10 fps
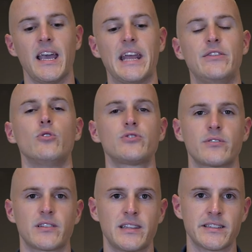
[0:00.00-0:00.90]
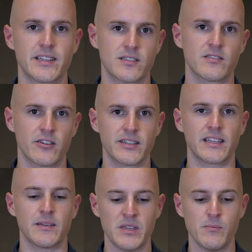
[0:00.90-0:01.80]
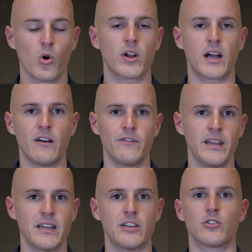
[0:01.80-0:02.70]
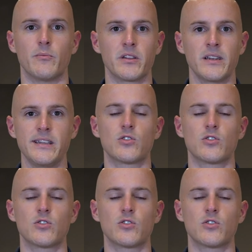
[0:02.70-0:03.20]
And those are the things that start to get me more confident in your ability